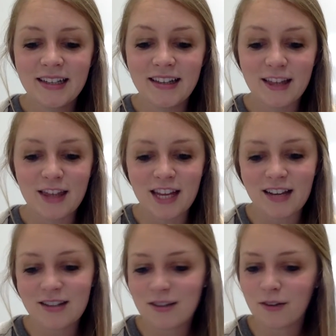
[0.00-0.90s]
The
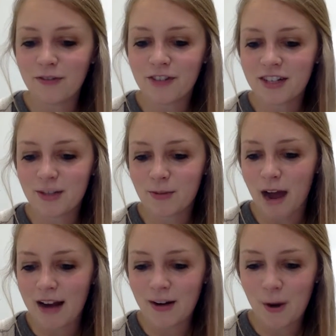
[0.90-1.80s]
thick, sulfurous,
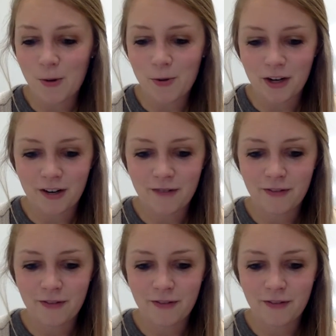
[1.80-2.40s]
rotten odor